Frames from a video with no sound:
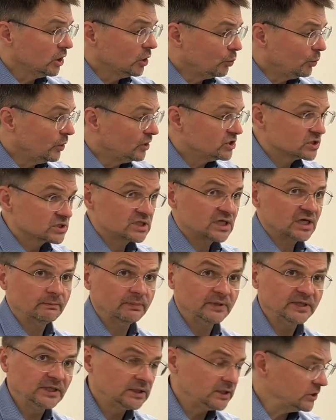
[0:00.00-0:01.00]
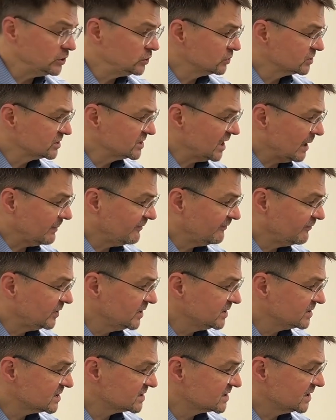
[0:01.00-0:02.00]
which is completely used up. For
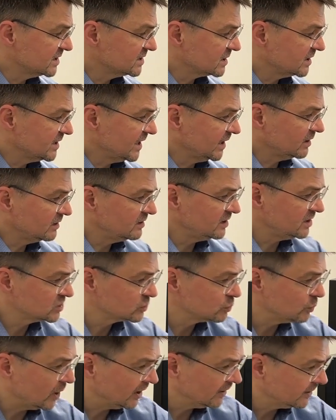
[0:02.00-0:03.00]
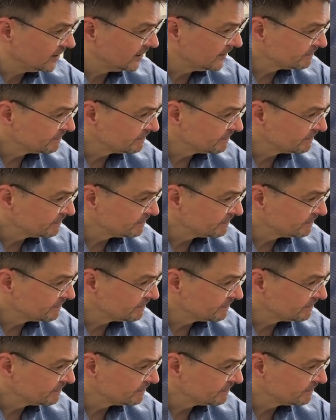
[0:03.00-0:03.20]
instance, like this one.